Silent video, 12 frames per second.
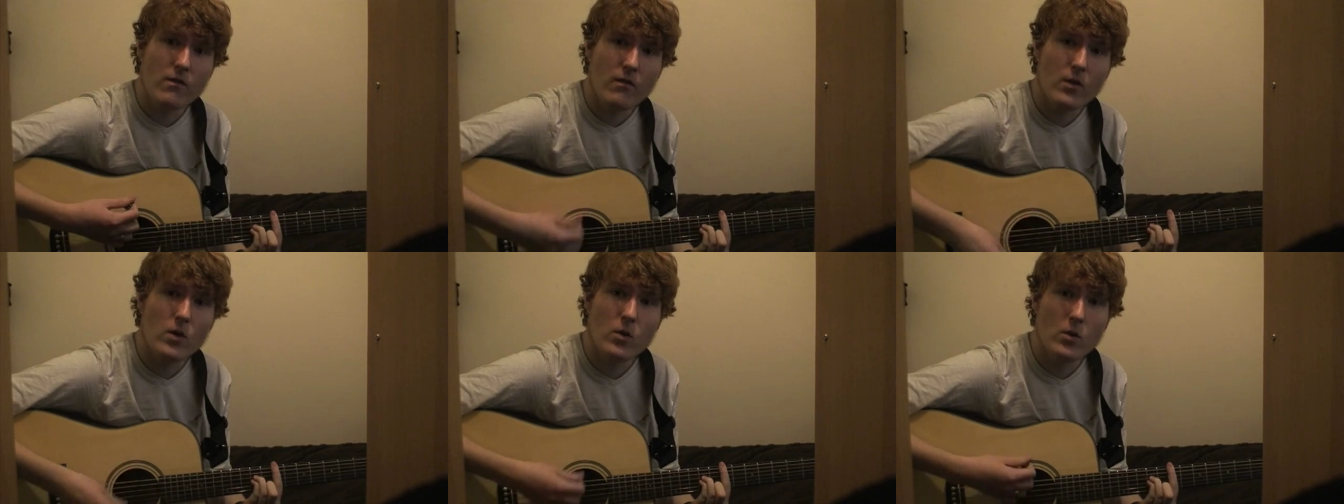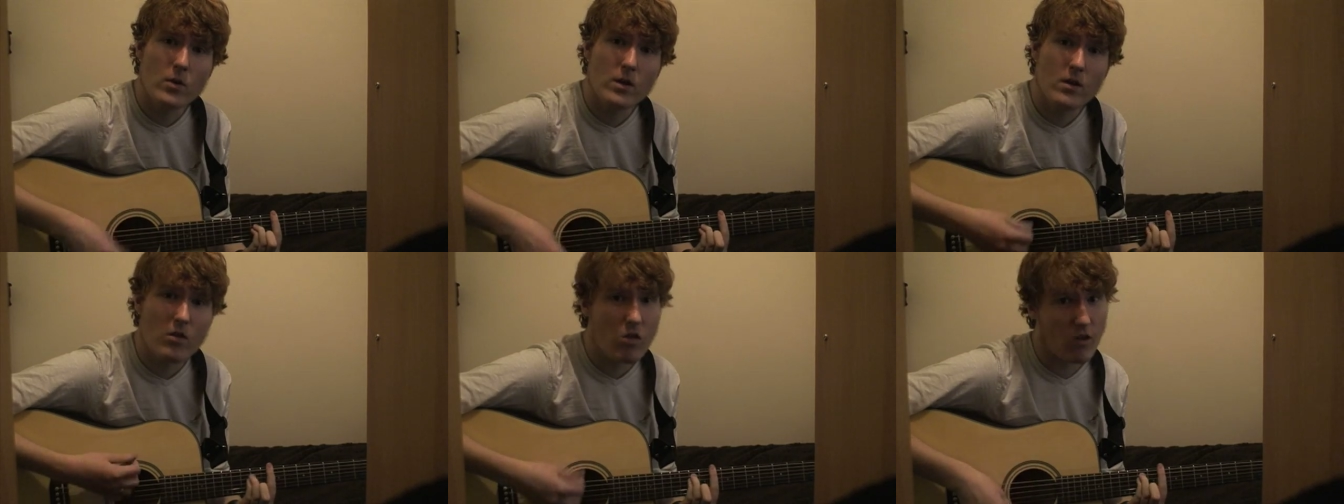
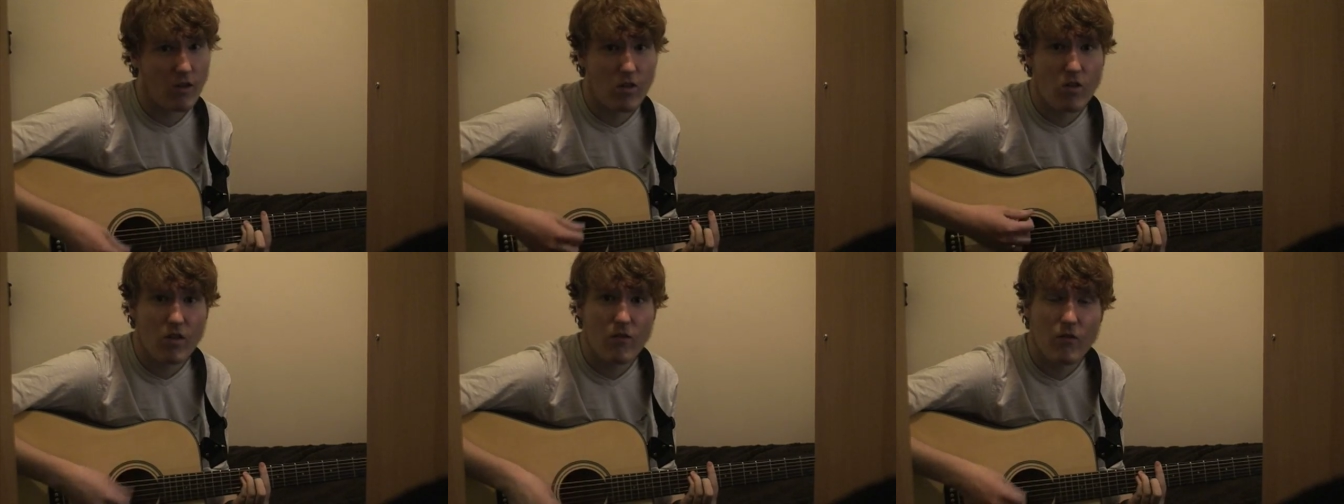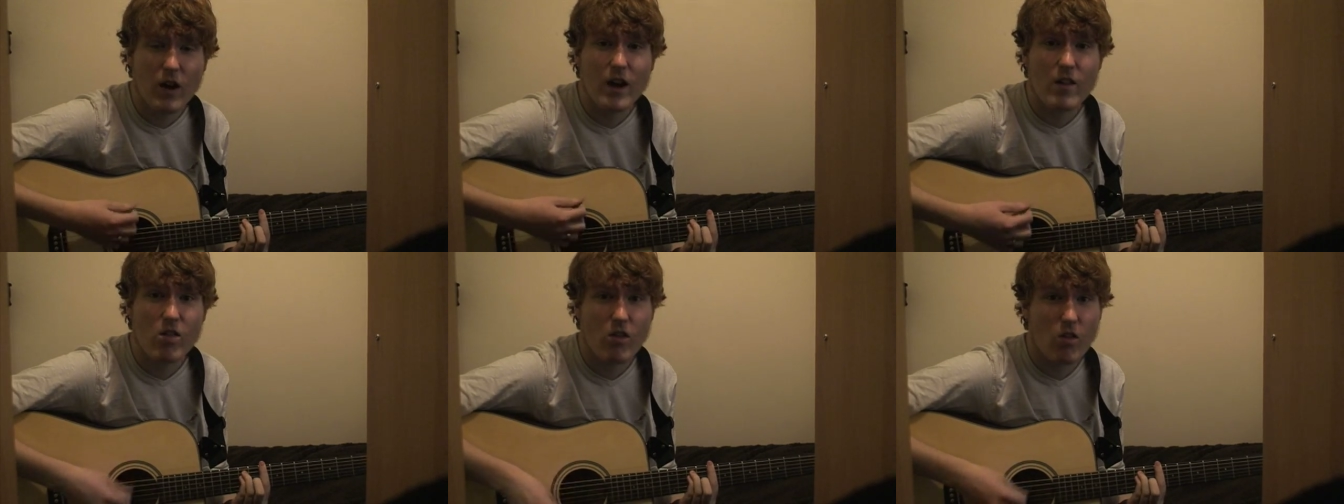food
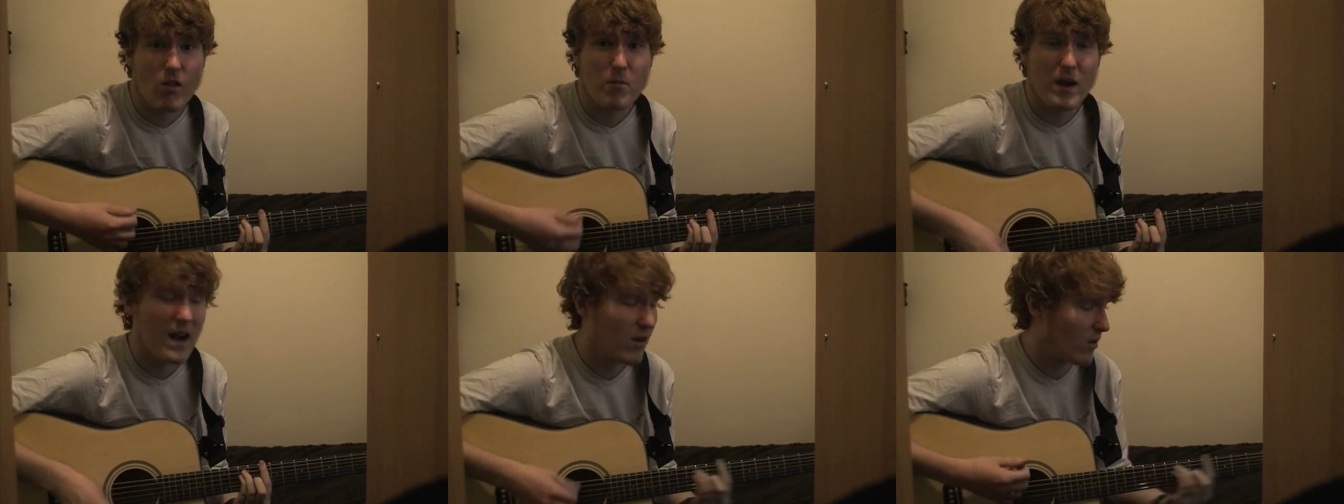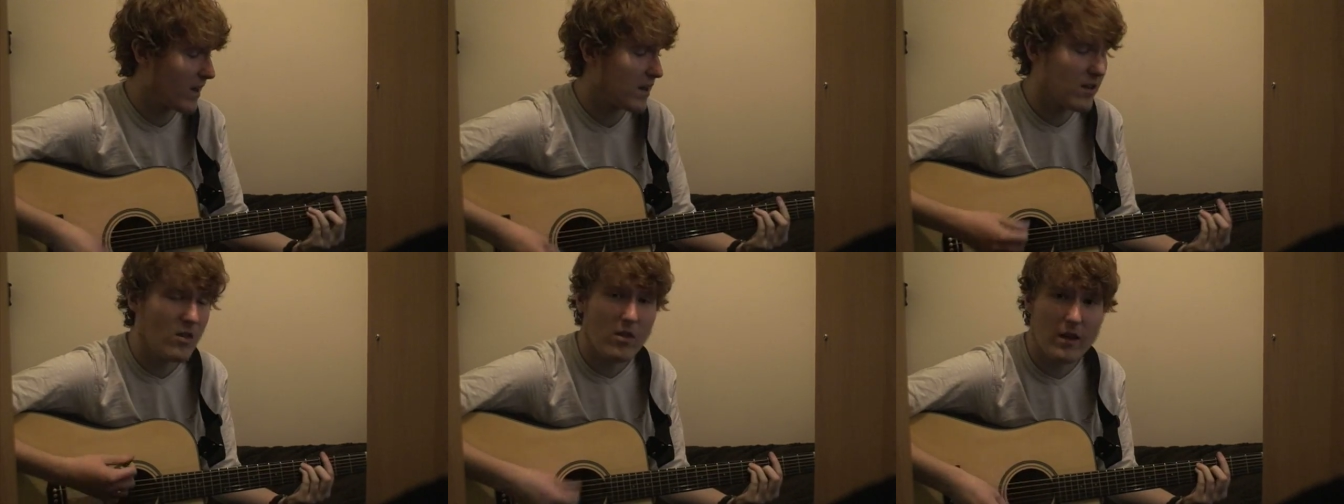justifies just about
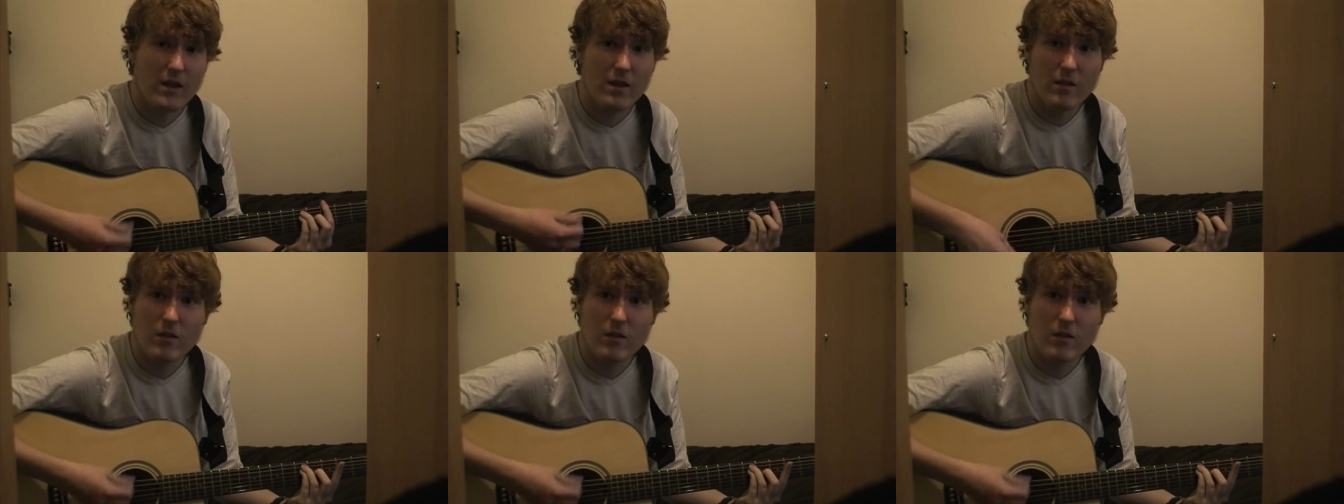anything,